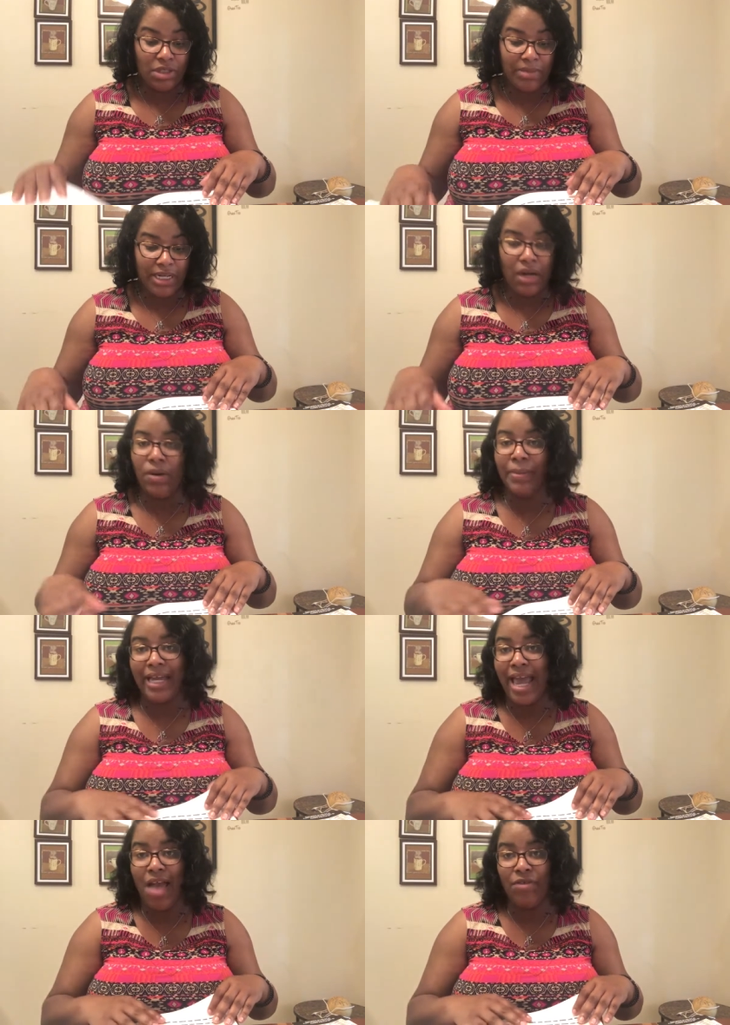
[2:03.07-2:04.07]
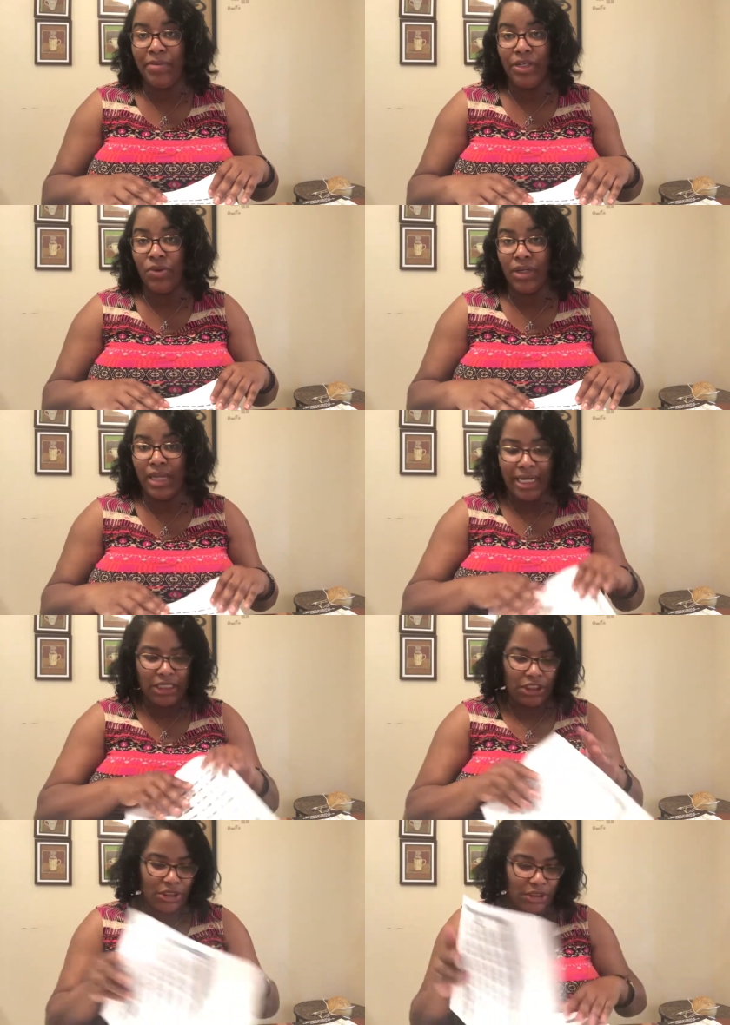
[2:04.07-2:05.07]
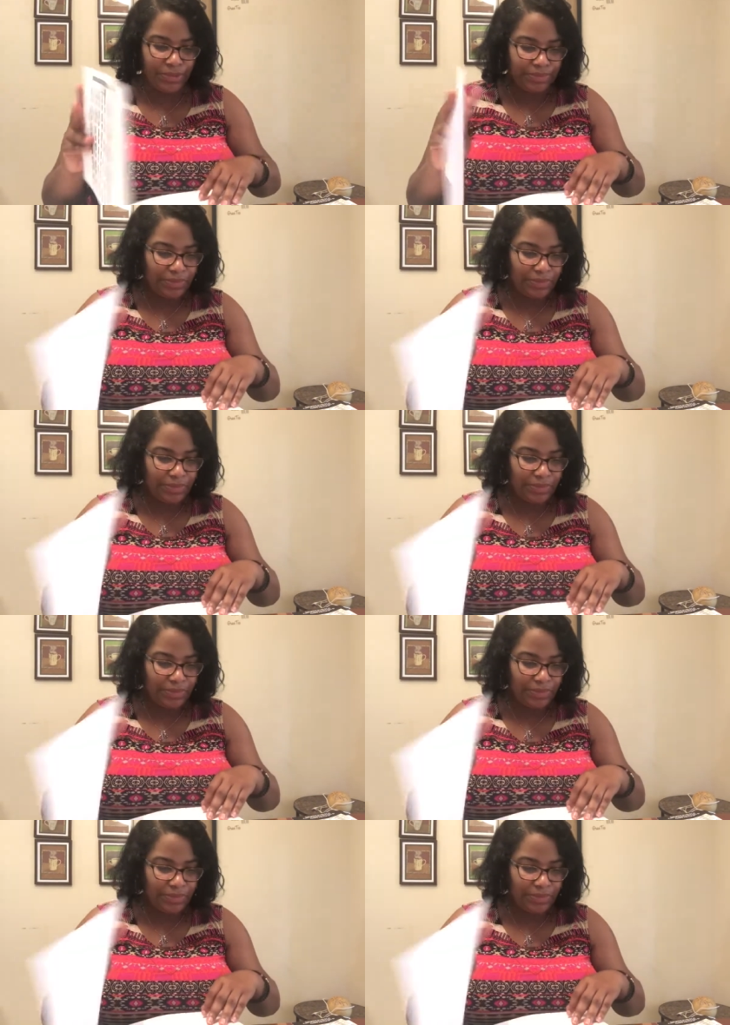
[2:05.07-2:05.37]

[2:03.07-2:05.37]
to be on, but I haven't been doing it like I should.